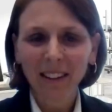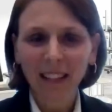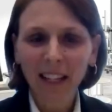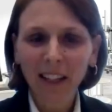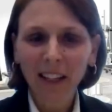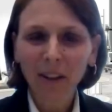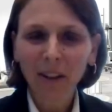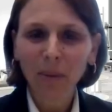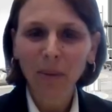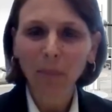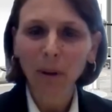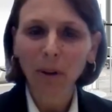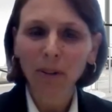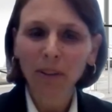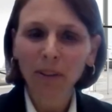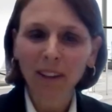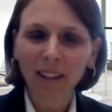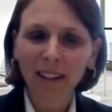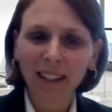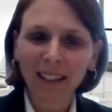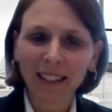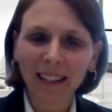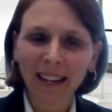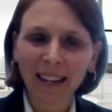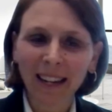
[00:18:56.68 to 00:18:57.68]
thank you both.
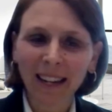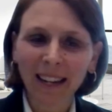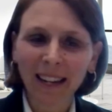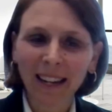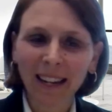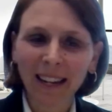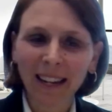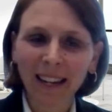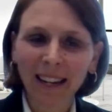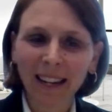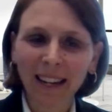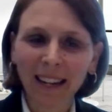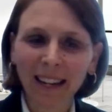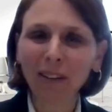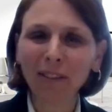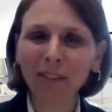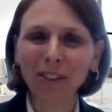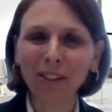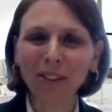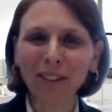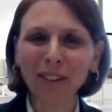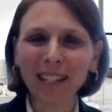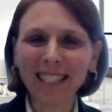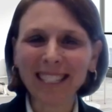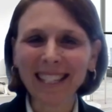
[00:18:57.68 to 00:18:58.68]
Now that
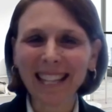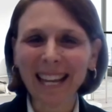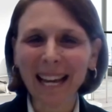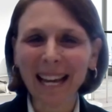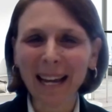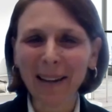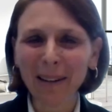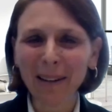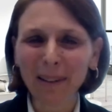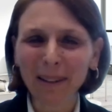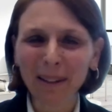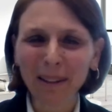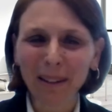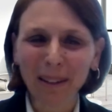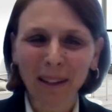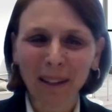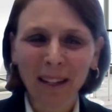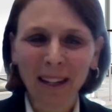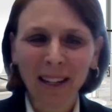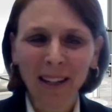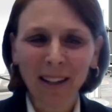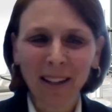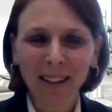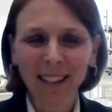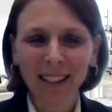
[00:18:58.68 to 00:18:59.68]
we've addressed that,
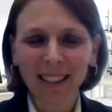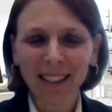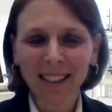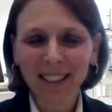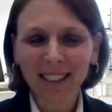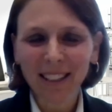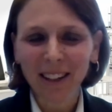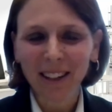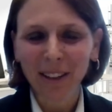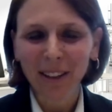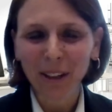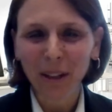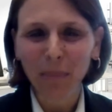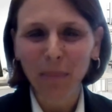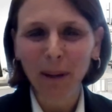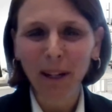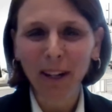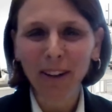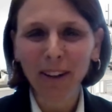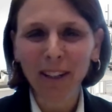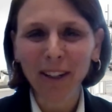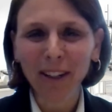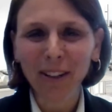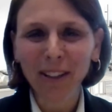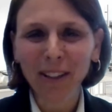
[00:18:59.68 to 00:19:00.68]
let us call it the
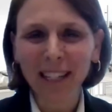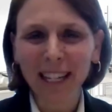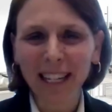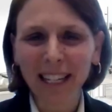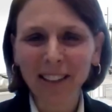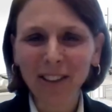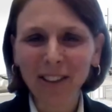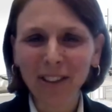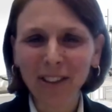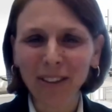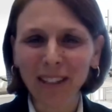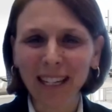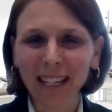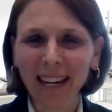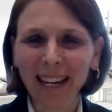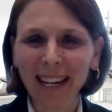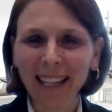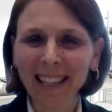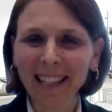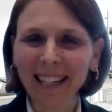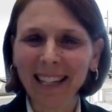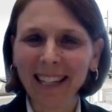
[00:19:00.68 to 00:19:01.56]
barrier to entry, I